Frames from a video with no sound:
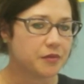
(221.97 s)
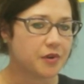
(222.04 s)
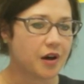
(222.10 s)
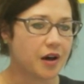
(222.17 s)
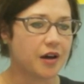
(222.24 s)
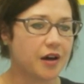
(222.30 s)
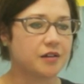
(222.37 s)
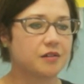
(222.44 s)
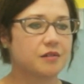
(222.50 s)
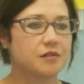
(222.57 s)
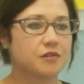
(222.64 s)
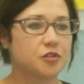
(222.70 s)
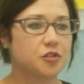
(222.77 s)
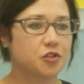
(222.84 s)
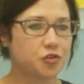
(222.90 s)
not
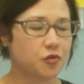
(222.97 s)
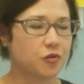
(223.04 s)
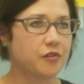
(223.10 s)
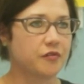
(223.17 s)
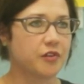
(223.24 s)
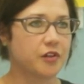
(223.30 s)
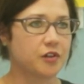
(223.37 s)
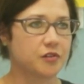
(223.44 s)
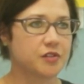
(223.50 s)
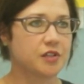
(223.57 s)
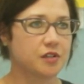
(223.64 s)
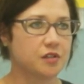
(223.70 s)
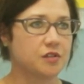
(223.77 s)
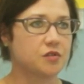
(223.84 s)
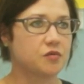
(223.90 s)
sure of their
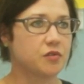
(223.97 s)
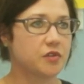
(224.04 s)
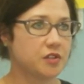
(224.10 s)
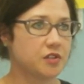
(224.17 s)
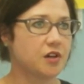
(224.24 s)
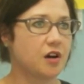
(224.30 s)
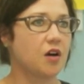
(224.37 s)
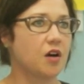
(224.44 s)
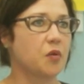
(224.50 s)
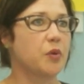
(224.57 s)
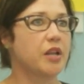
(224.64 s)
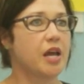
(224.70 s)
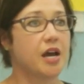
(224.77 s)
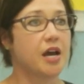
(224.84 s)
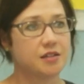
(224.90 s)
skills with the dog,
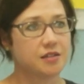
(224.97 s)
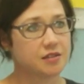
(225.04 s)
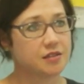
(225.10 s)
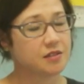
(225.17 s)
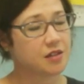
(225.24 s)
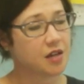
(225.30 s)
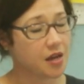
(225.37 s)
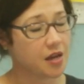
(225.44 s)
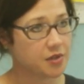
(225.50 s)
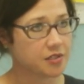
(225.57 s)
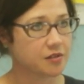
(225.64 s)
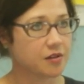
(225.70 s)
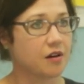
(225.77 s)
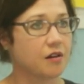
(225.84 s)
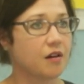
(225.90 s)
but as time
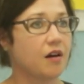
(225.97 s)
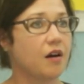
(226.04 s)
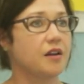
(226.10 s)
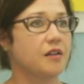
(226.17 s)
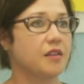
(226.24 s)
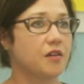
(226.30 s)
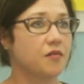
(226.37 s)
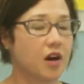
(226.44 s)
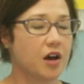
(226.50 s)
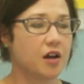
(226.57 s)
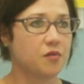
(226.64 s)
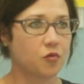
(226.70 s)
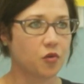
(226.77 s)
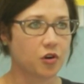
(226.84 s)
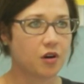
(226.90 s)
has gone on and they've
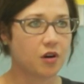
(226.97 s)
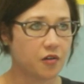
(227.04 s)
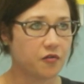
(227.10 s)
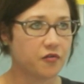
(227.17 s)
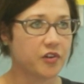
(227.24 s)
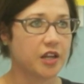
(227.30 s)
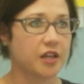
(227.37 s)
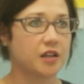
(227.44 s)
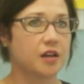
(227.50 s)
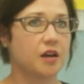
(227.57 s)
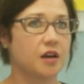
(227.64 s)
gotten more confident,